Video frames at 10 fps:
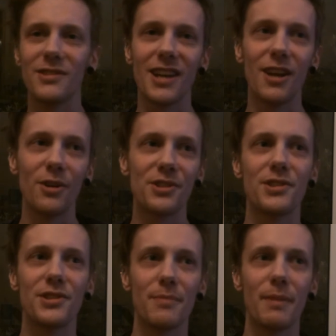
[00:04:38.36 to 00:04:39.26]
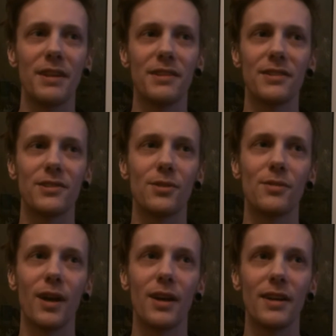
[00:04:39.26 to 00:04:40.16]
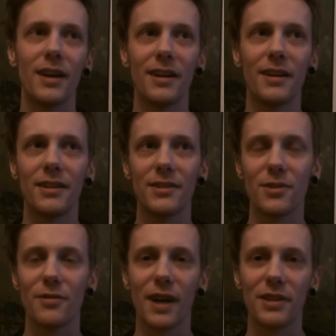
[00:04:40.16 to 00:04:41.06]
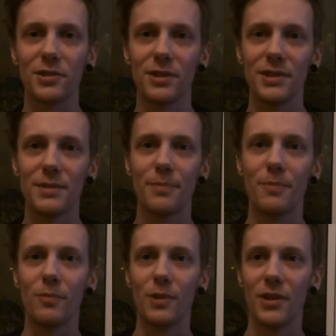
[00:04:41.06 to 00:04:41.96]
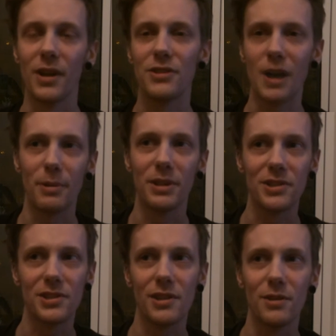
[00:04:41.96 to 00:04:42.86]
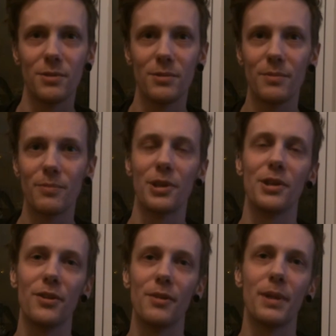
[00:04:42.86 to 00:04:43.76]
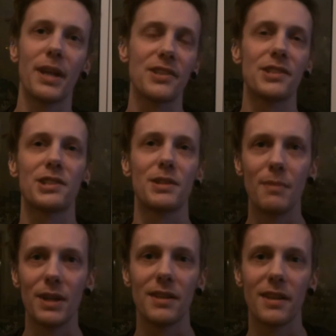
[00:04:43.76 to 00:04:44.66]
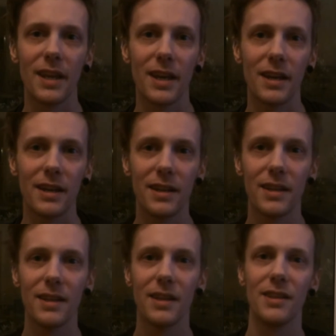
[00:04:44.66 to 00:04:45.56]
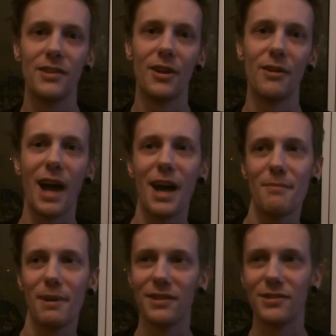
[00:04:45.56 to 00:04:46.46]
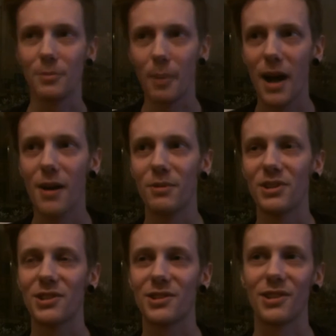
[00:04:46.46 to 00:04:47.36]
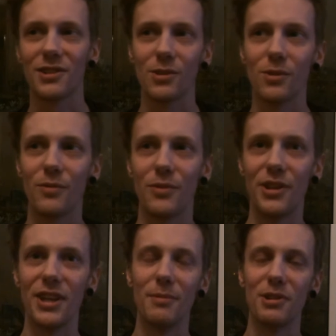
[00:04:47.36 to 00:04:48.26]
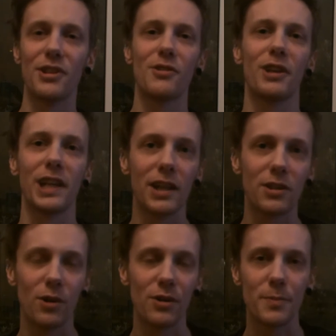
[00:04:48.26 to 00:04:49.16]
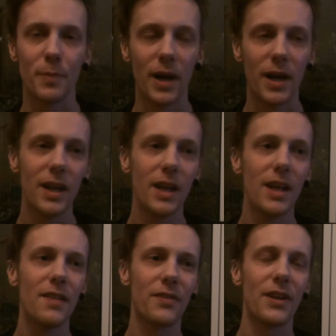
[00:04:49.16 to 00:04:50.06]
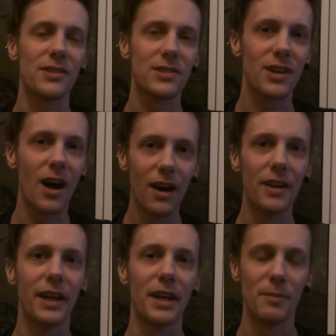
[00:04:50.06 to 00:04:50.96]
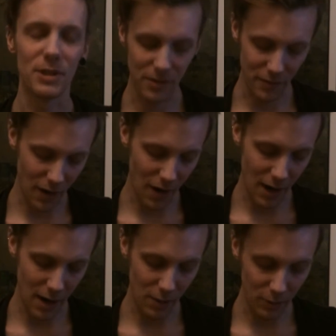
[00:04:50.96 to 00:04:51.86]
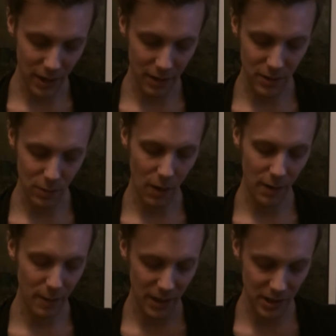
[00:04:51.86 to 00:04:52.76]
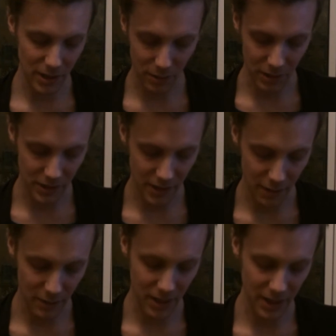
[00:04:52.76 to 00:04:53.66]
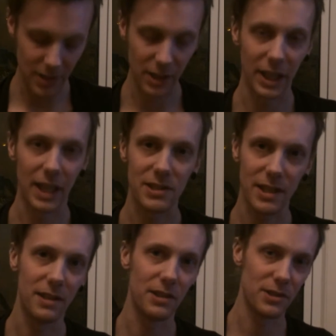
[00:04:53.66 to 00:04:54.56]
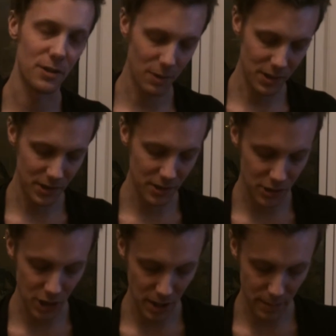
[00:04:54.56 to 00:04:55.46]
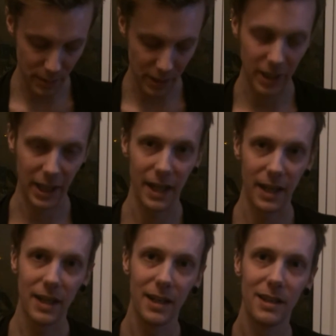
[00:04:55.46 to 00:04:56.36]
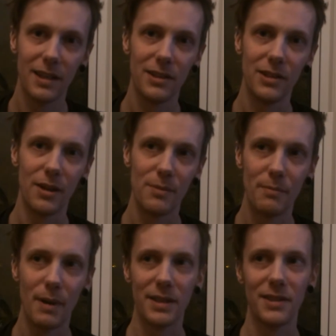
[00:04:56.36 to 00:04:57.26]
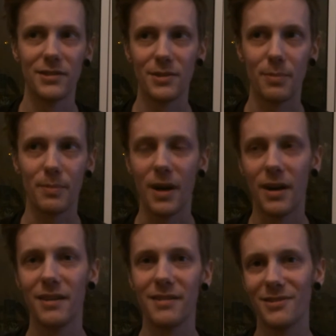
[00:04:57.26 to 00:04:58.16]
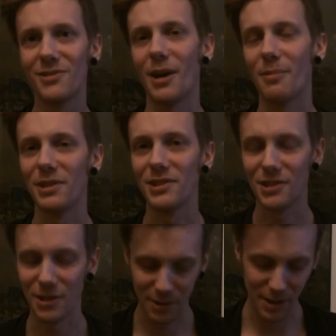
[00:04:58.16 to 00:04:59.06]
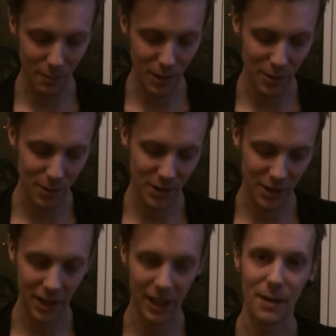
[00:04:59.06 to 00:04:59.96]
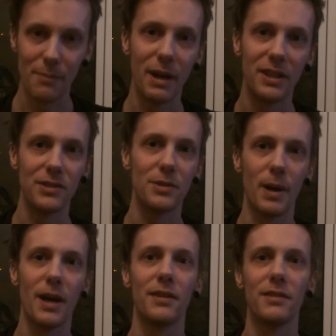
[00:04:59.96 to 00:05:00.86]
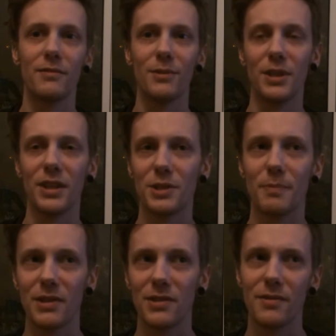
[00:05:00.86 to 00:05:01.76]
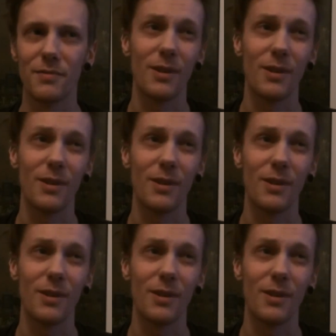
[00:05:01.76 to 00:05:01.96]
a lot of scissors are made in sort of like sort of factories with like Japanese steel printed on them, but that doesn't actually mean that they're, you know, handmade in Japan, which is the sort of the image they're trying to get across. But that's kind of getting a bit too far out, and we don't need to worry. Basically, all you need to know is like you're going to get stainless steel ones in the cheap, you're going to get, you know, made in Japanese steel in the middle, and you're going to get made in Japan with the expensive.